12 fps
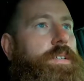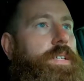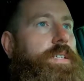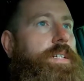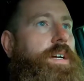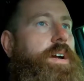
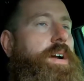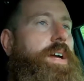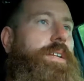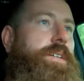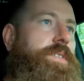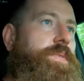He's like, all
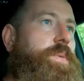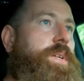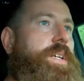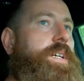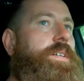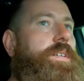right, looks
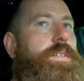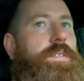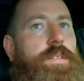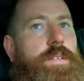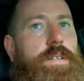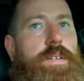really good.
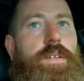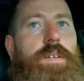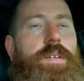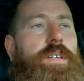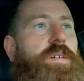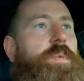
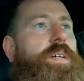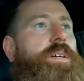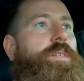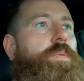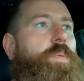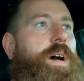Give me
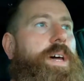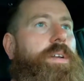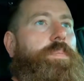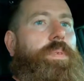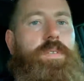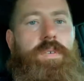a wide
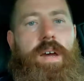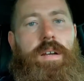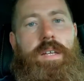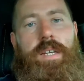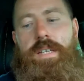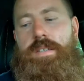open
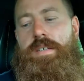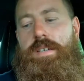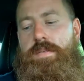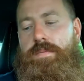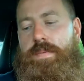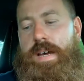throttle hit
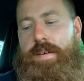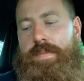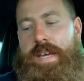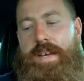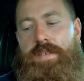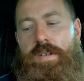to
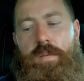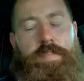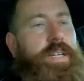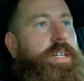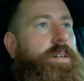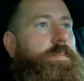5,000
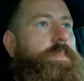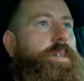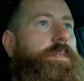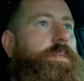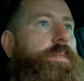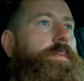RPM.
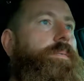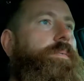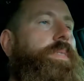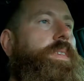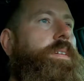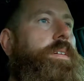
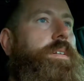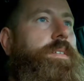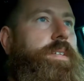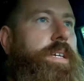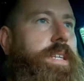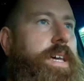
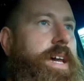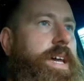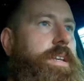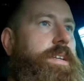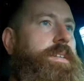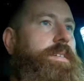Did
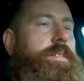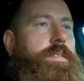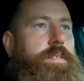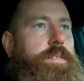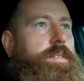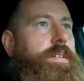that.
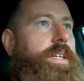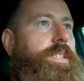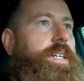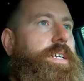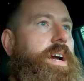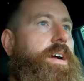He's
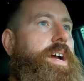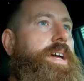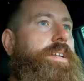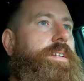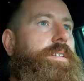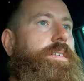like, all
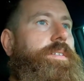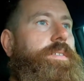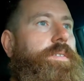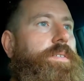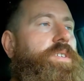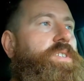right,
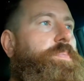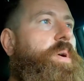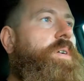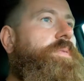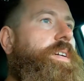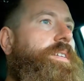looks
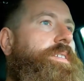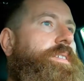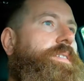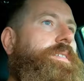perfect.